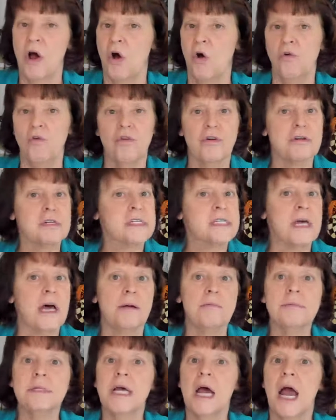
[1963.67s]
over
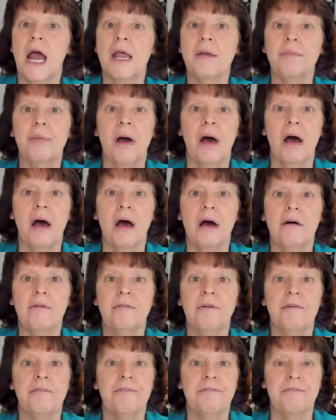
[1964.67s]
some type
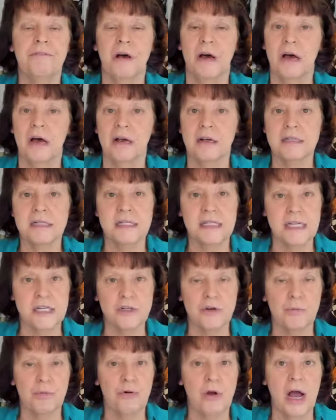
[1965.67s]
of
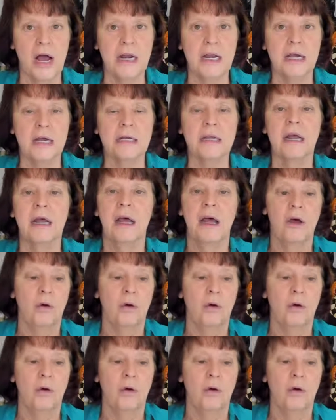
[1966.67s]
Siser product,